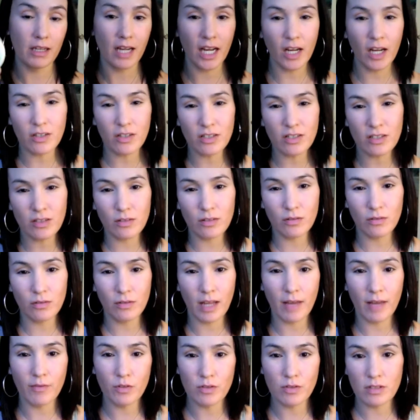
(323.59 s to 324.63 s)
I also
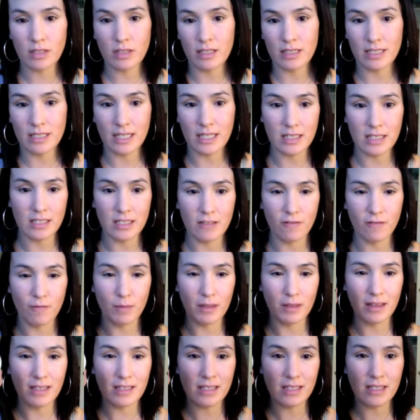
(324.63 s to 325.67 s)
have used the intensive,
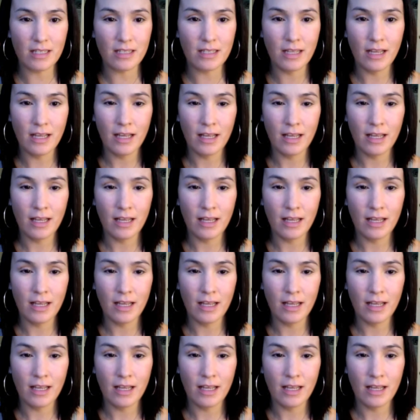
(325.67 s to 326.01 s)
but this is